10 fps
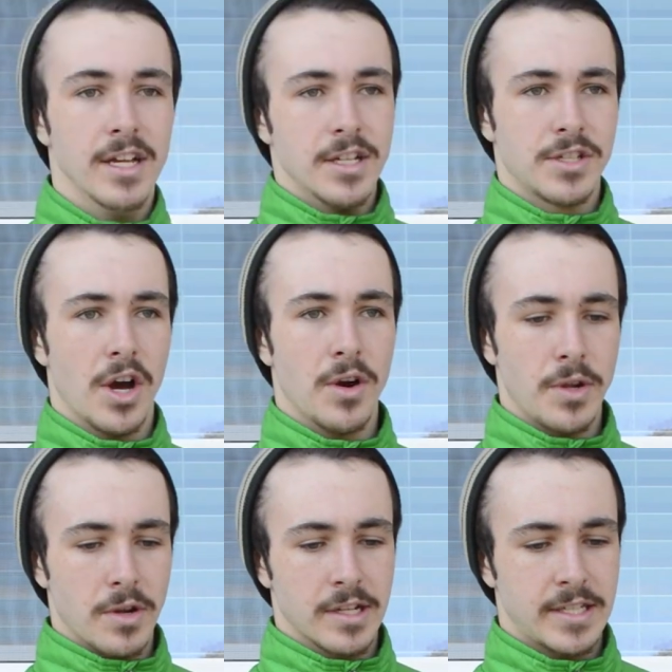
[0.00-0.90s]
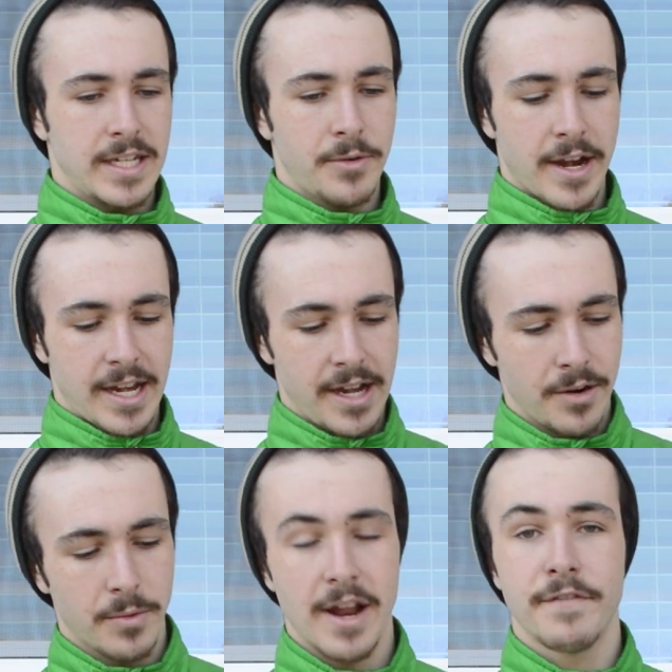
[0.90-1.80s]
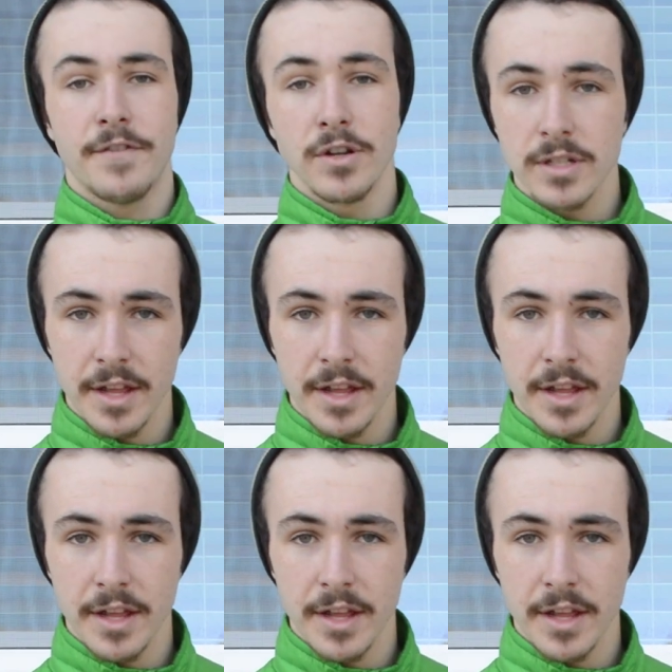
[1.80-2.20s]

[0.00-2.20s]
So you can see right here, when I first